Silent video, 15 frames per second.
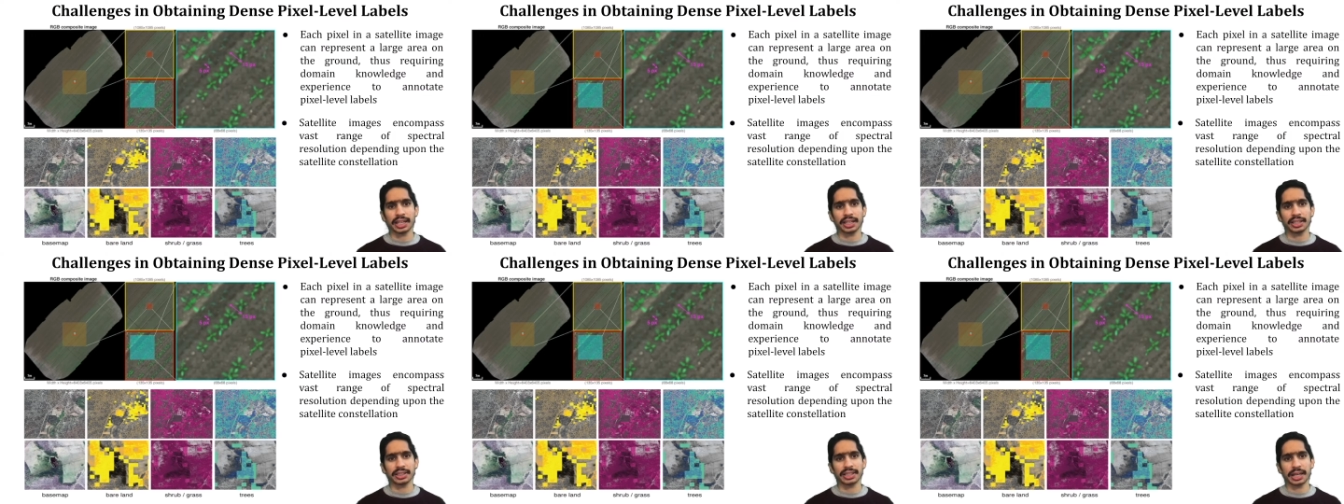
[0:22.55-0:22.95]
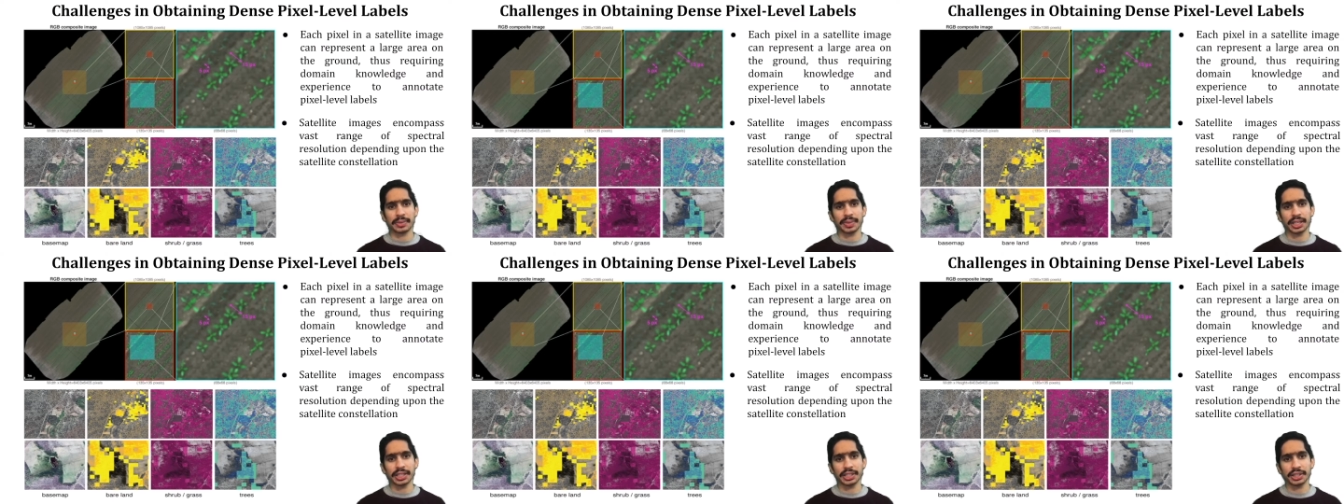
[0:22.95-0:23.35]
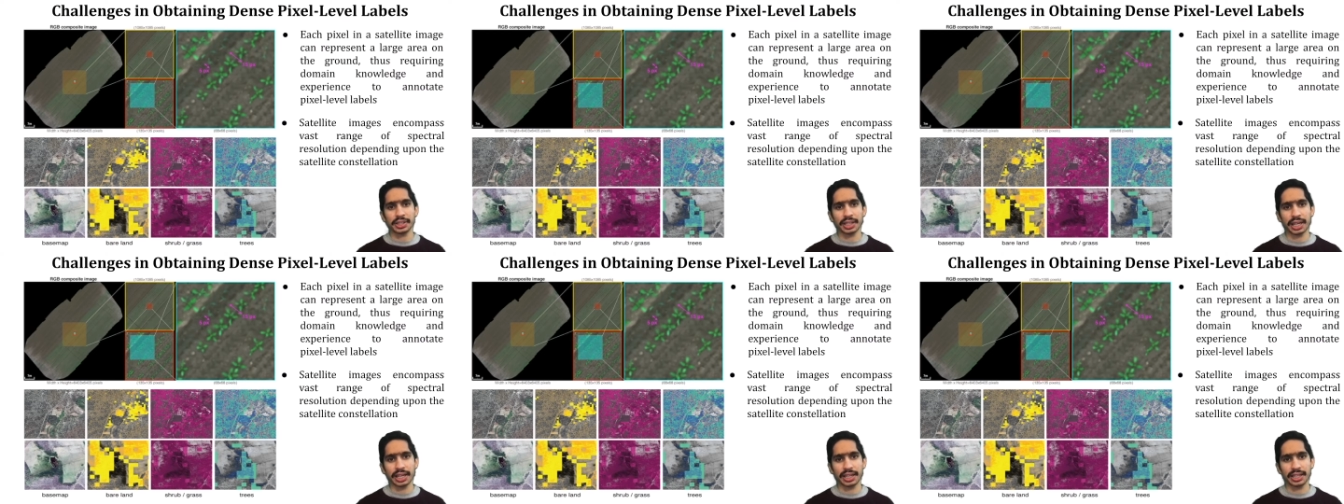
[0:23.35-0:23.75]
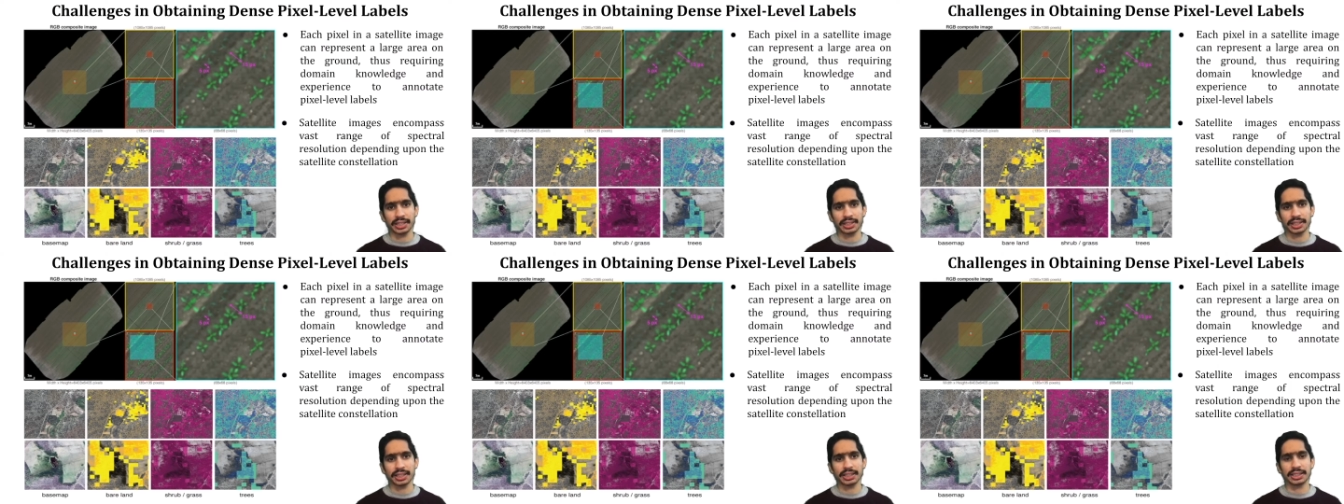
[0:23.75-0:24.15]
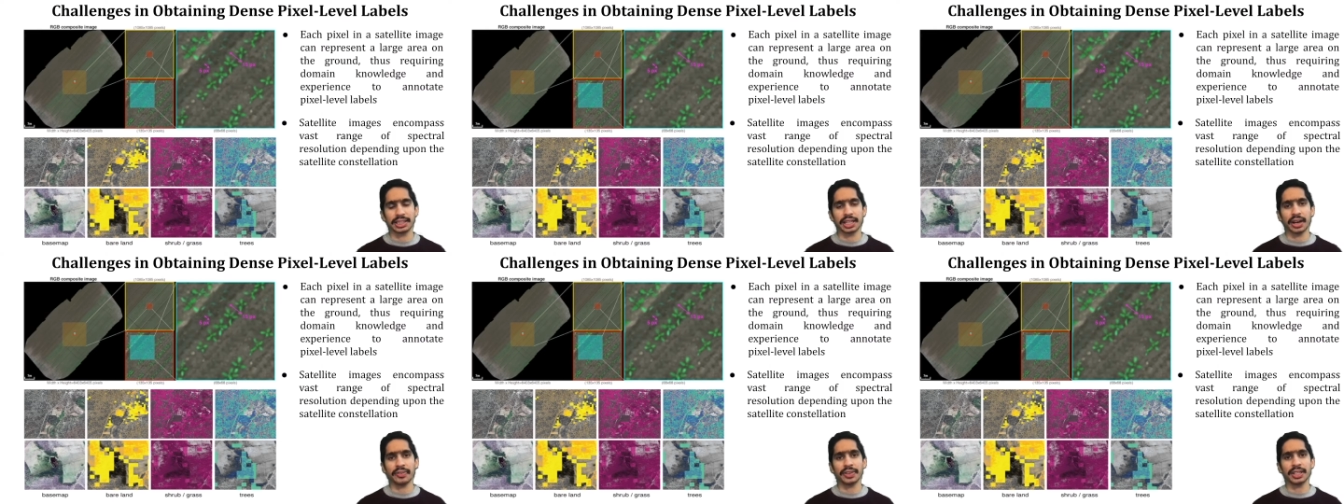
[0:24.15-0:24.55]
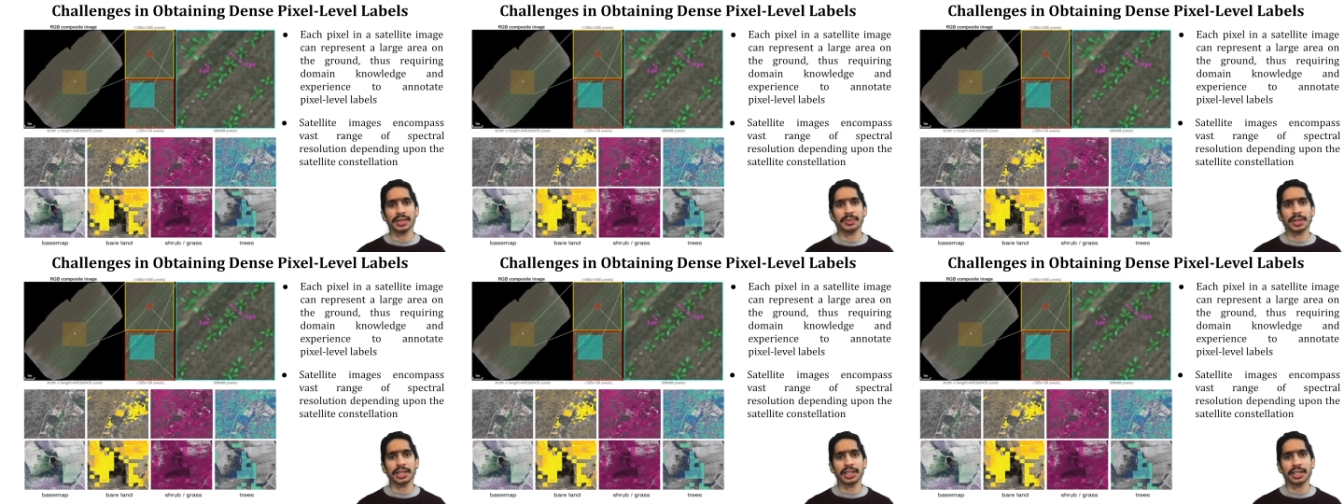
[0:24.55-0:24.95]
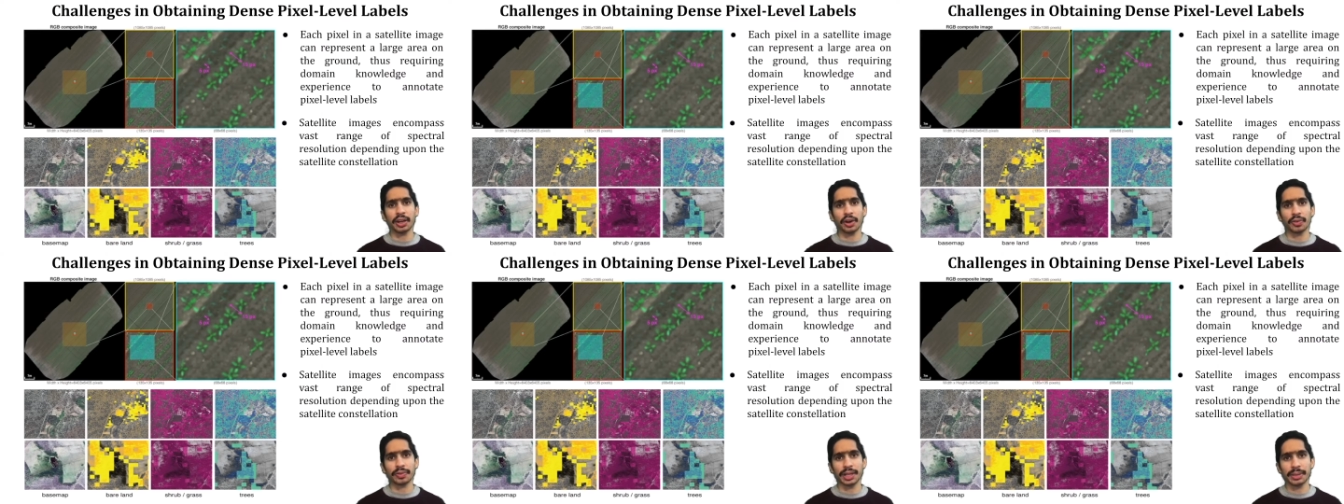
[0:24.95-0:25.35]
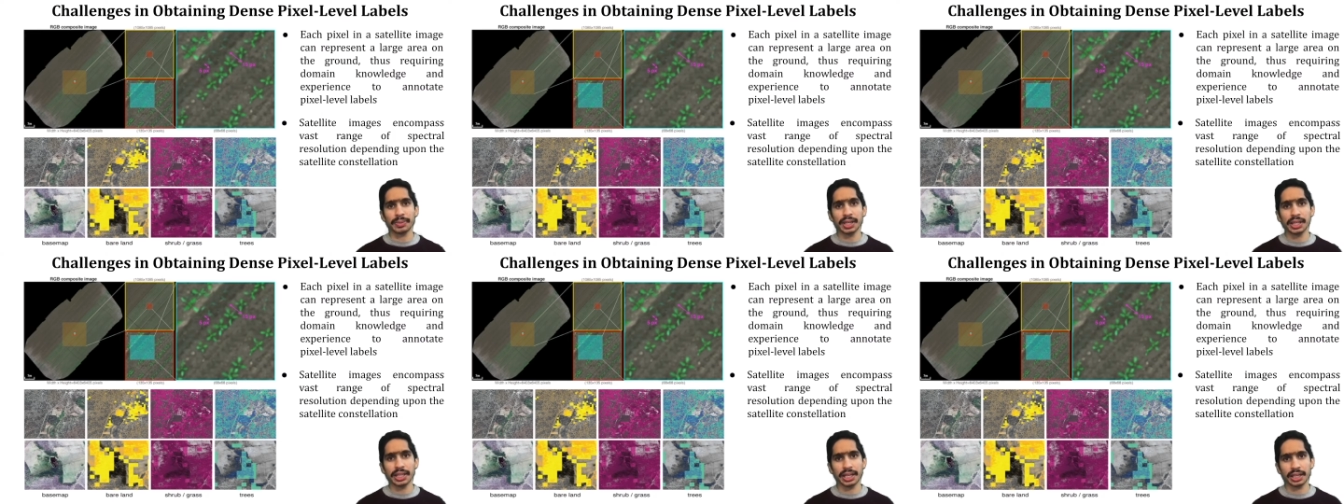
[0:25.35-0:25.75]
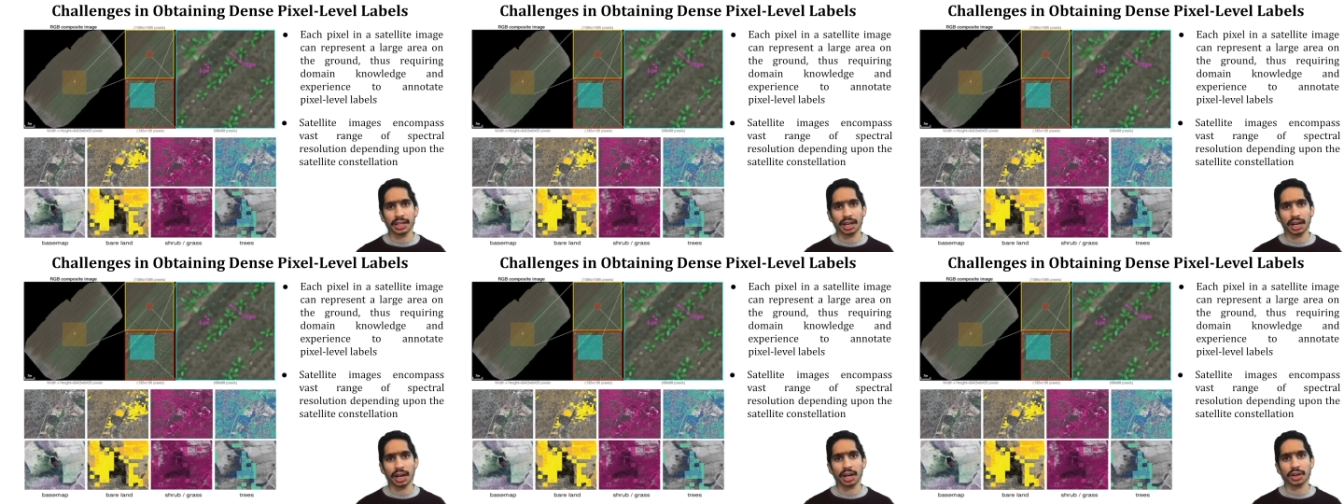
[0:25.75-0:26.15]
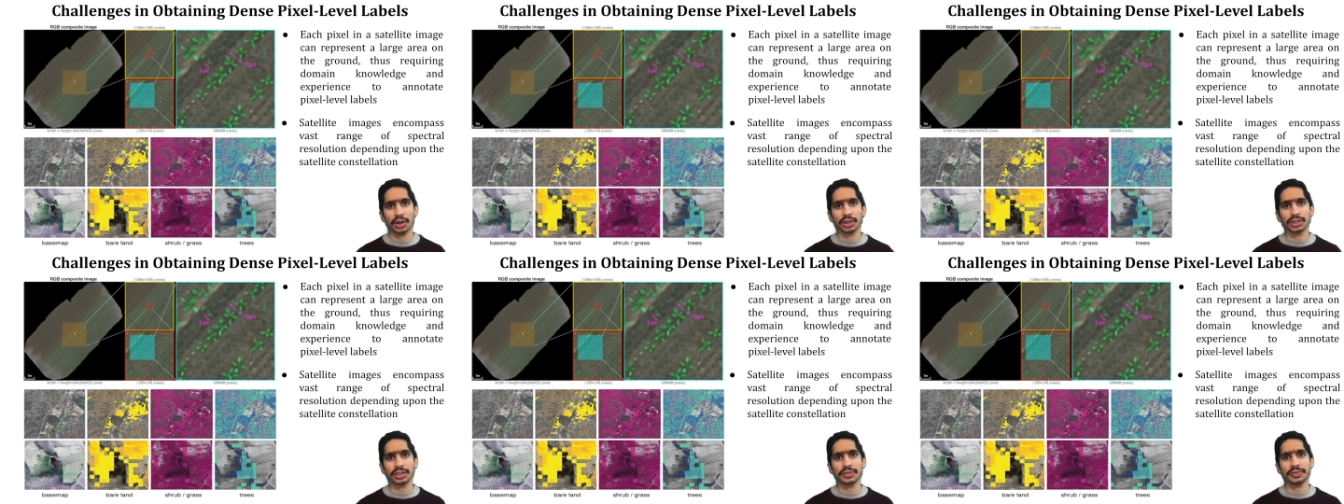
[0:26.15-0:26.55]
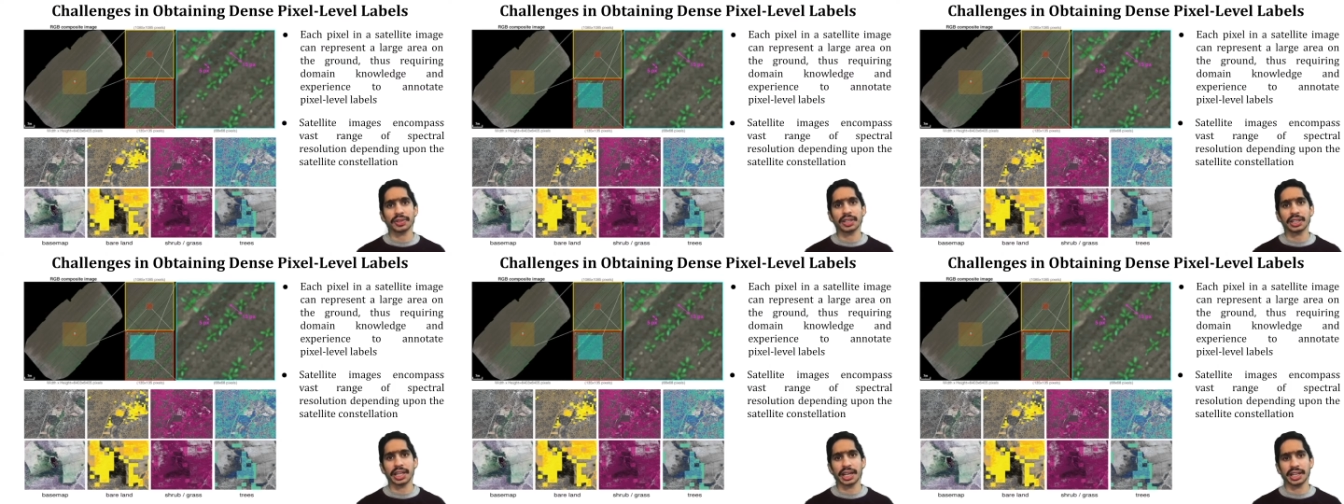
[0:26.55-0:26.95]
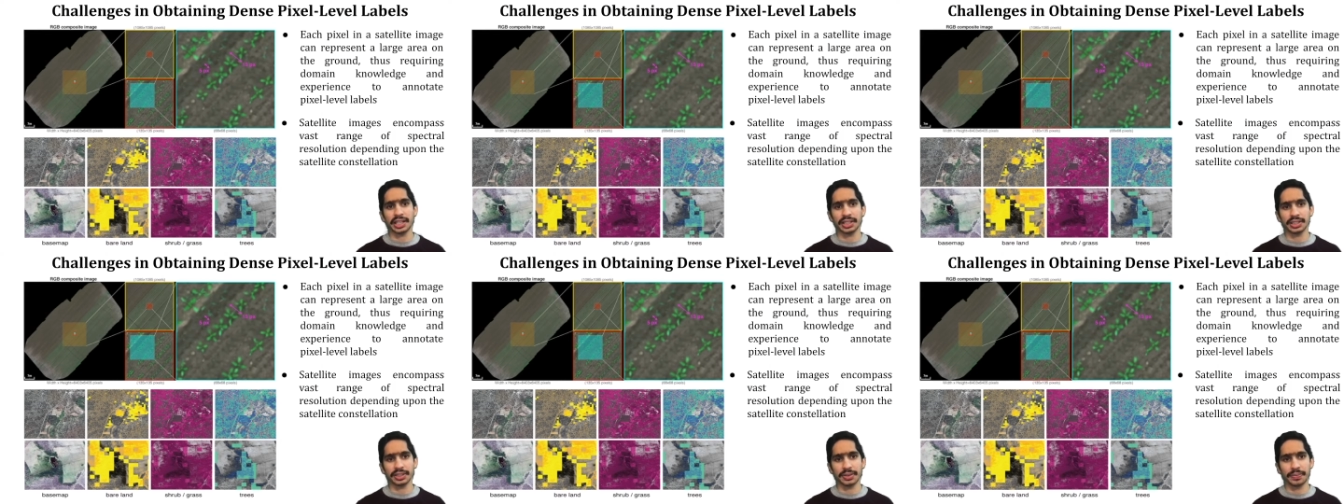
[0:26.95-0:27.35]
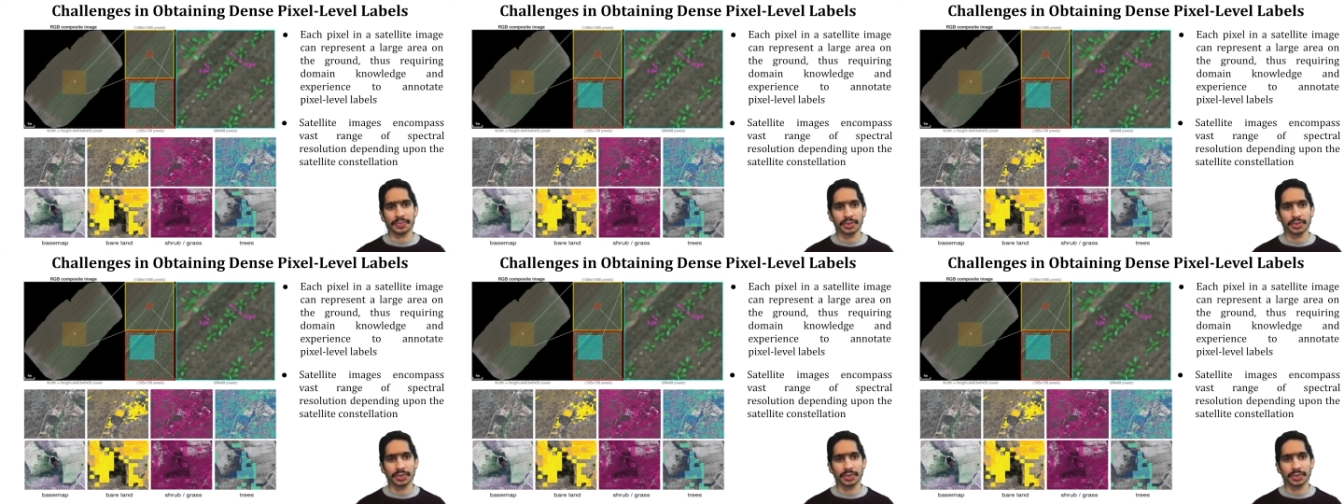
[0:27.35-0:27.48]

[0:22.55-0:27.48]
segmentation techniques is the availability of labeled data across different terrains.